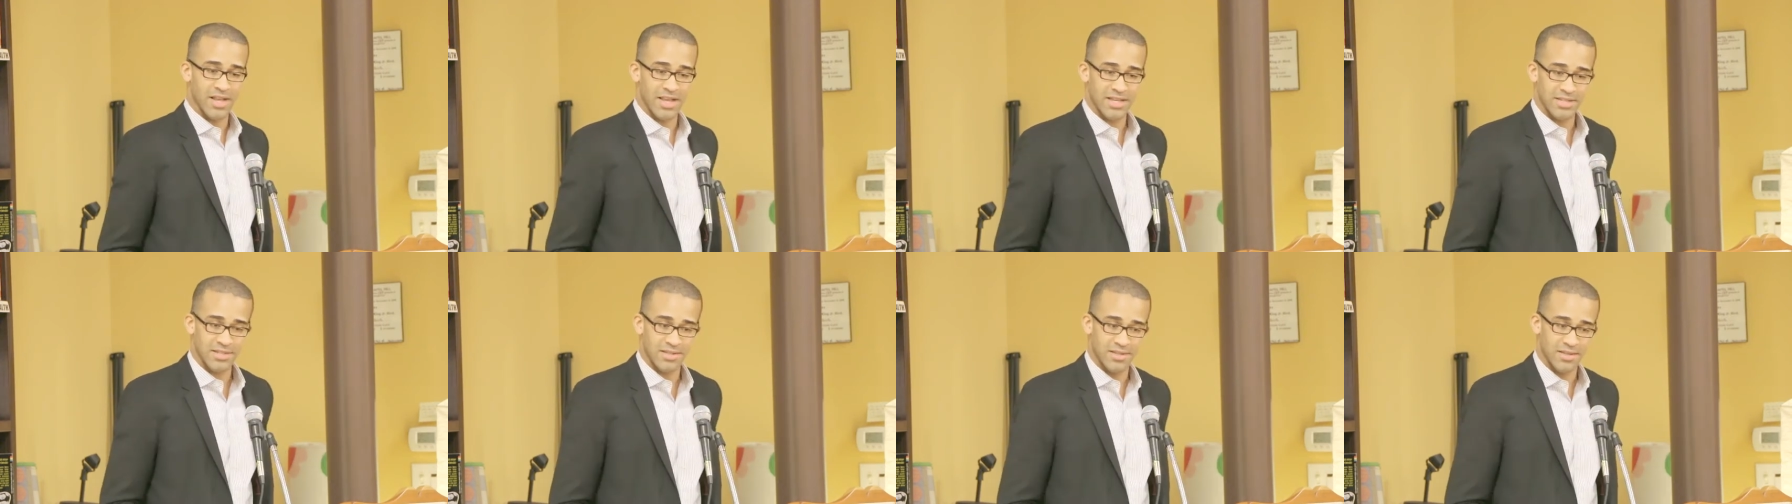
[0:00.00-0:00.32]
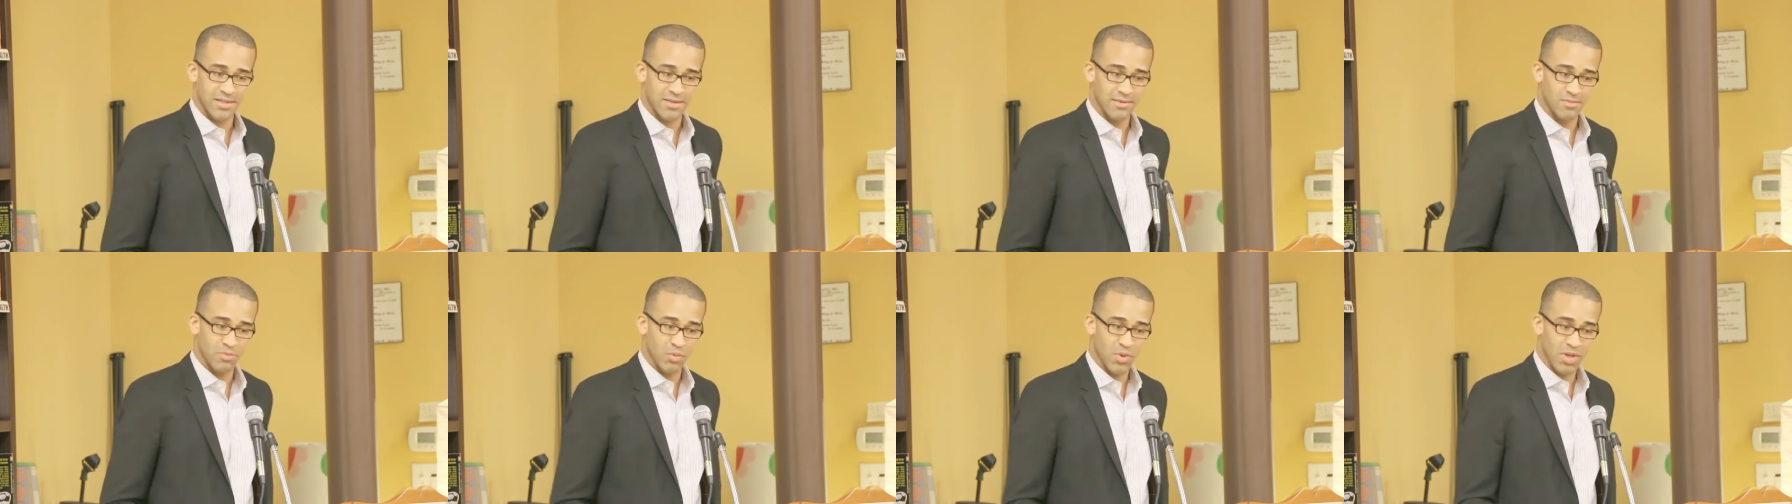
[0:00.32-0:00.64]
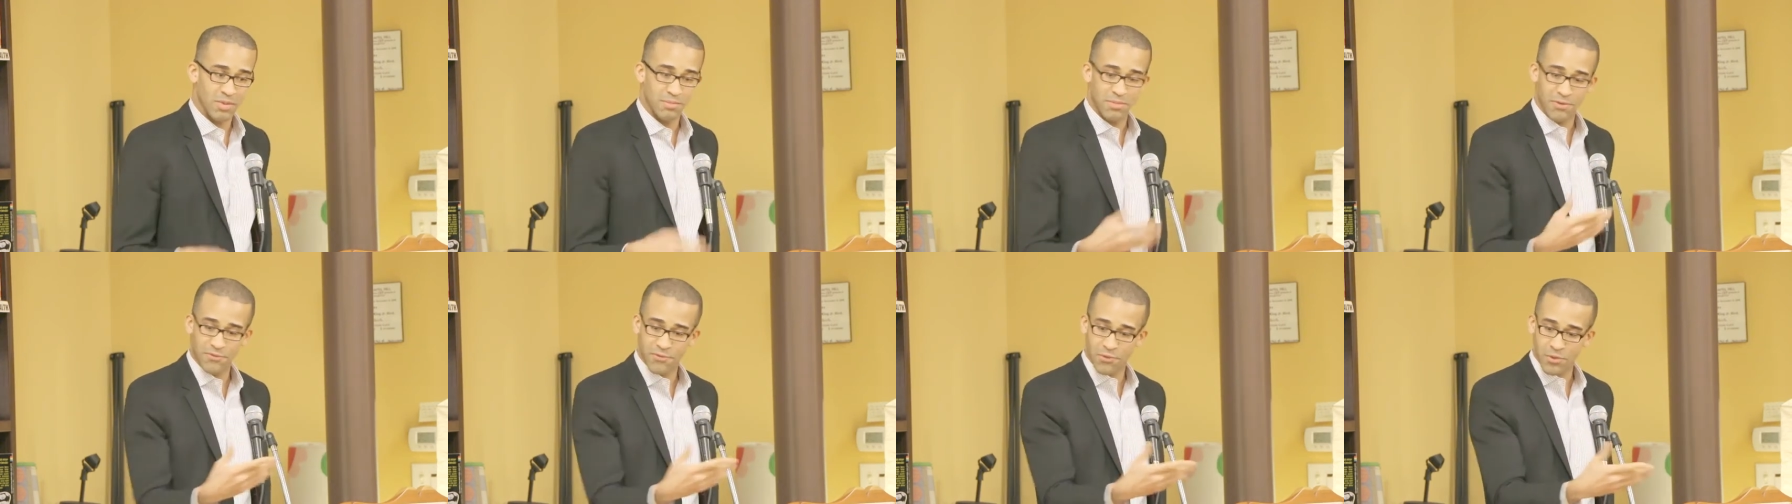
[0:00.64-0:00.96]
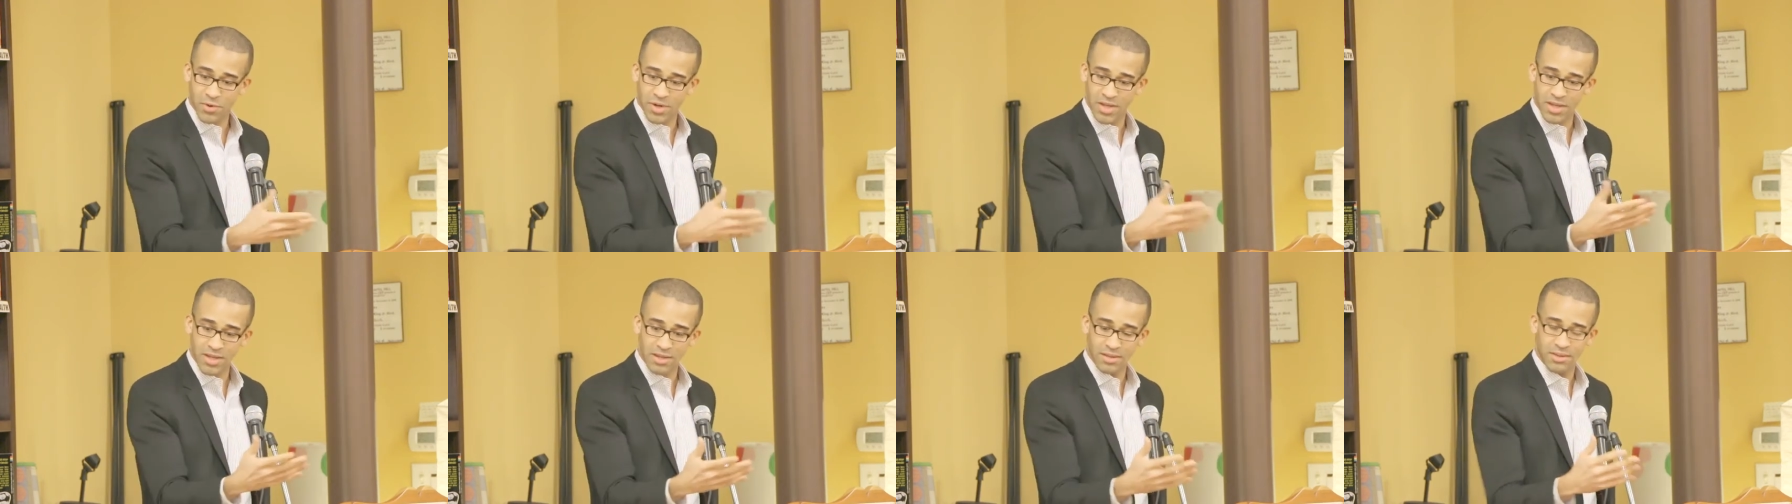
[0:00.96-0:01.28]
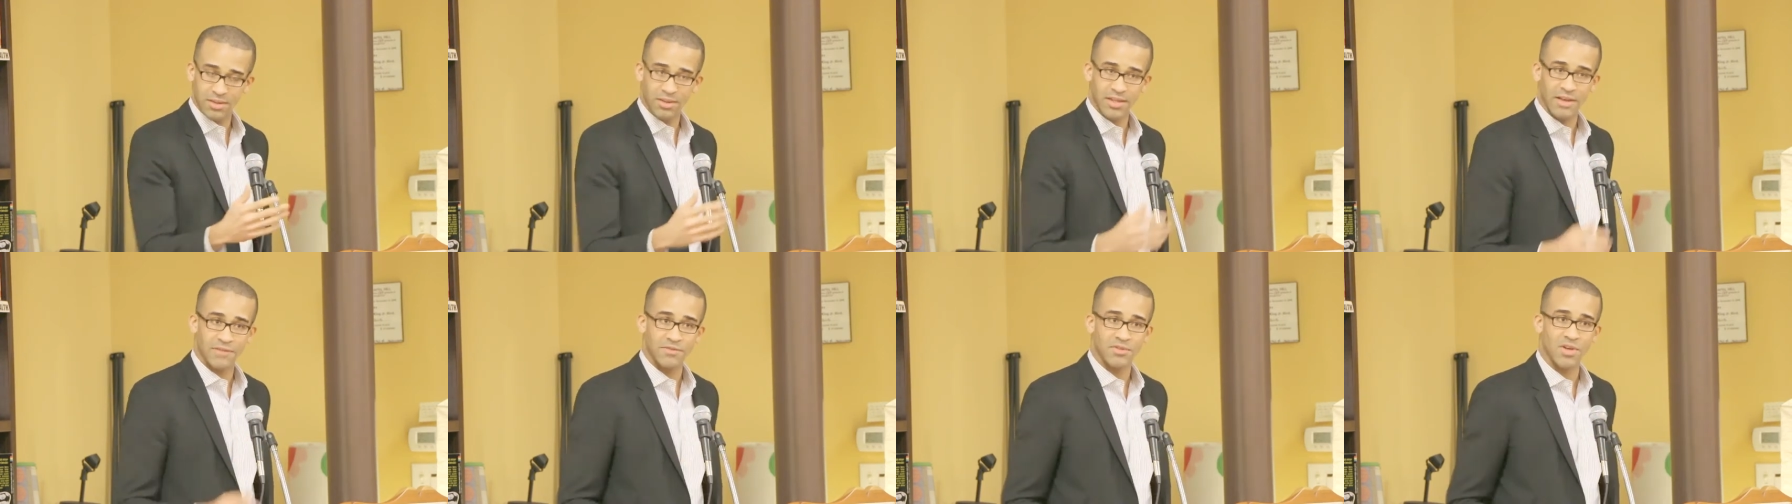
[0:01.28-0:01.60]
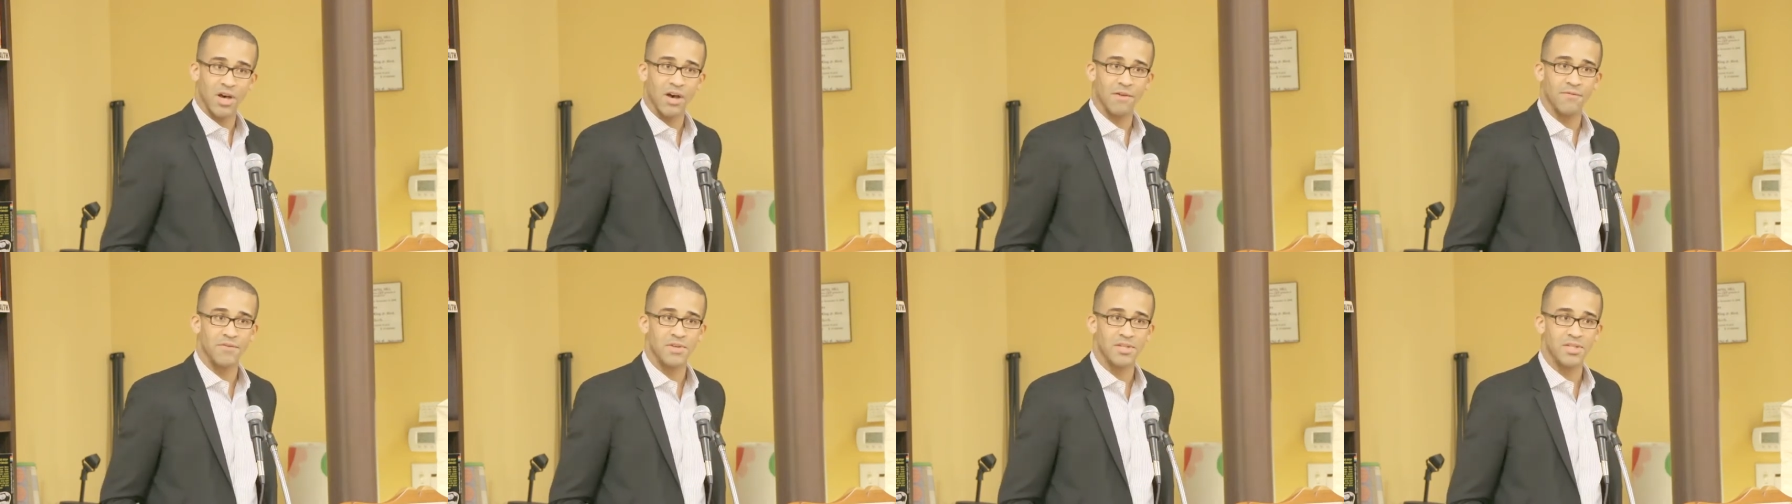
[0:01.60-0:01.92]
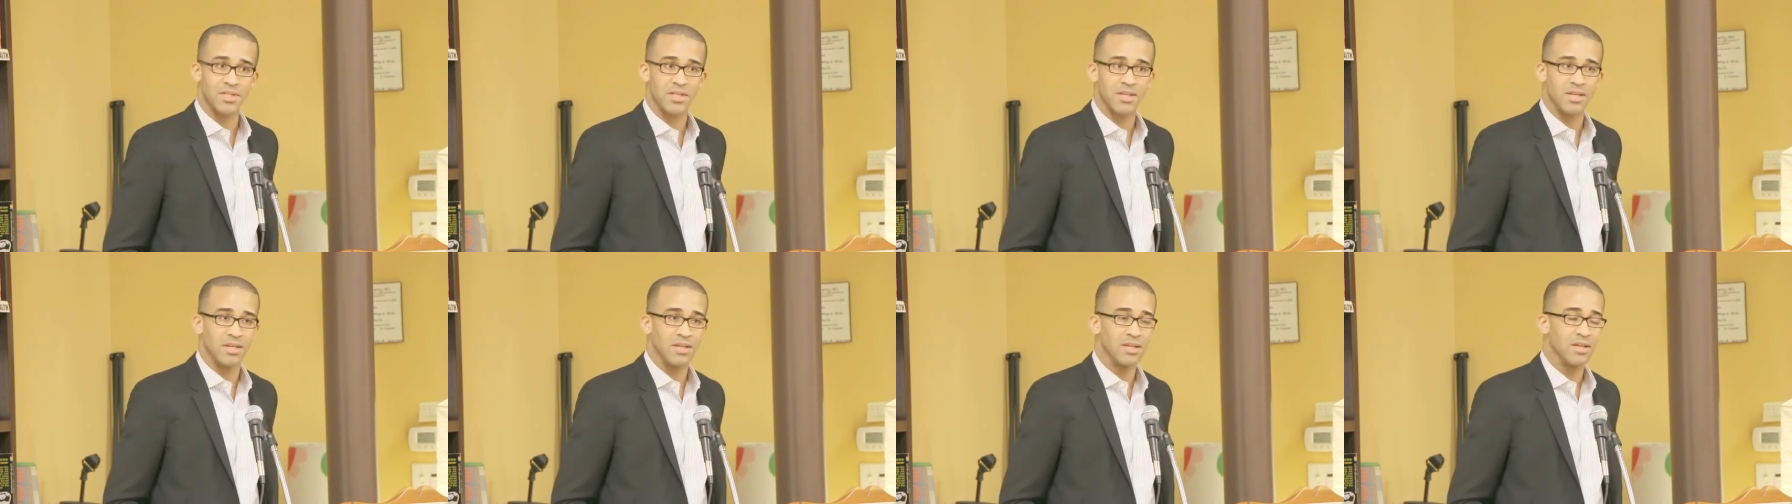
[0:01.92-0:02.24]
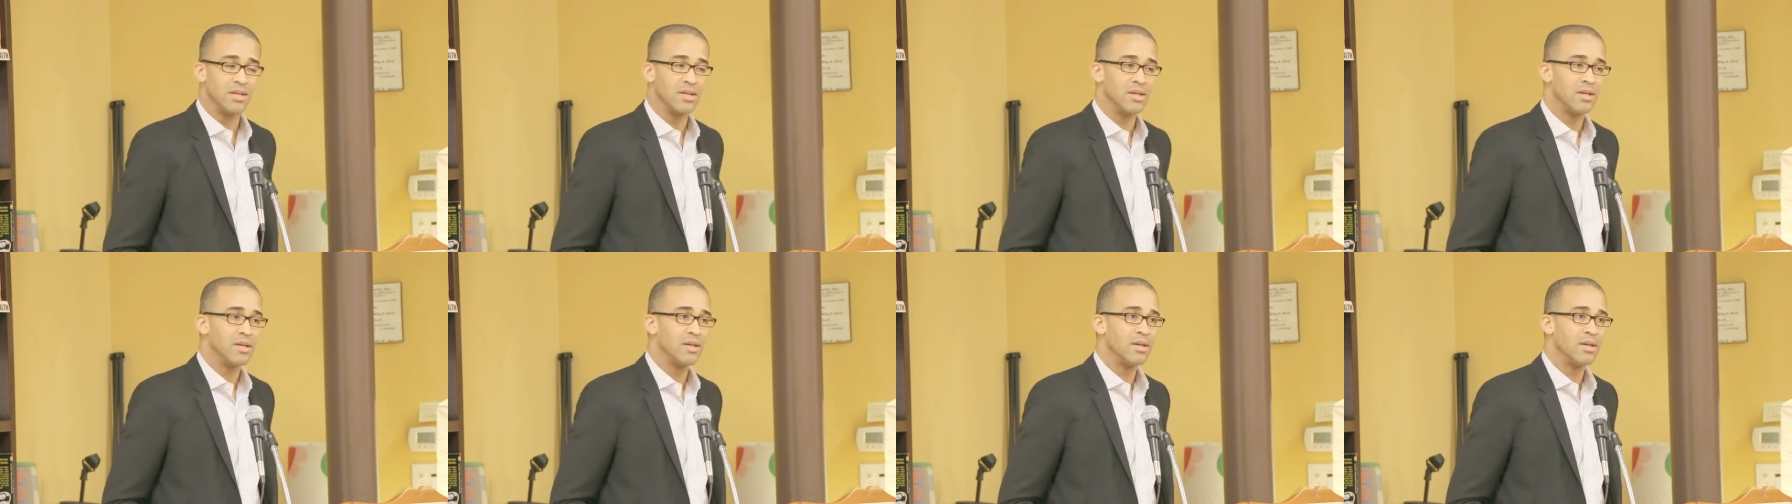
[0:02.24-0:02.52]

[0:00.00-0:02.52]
guess the week before he left office, he